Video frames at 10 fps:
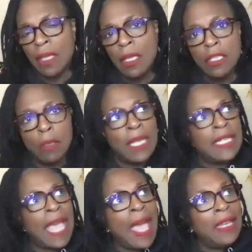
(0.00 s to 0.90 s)
So my
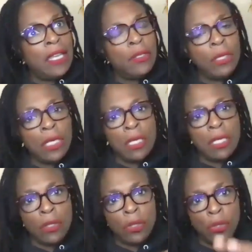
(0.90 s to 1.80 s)
dad entered into
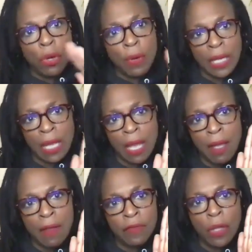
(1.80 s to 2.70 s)
this story
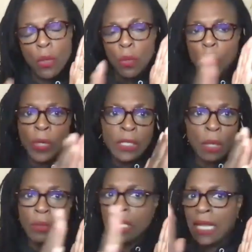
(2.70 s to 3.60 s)
of, we
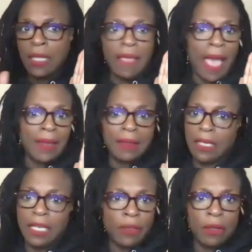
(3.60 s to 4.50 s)
don't take that
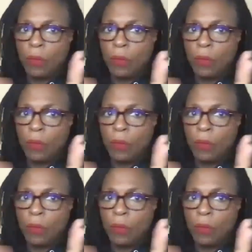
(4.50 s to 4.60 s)
either.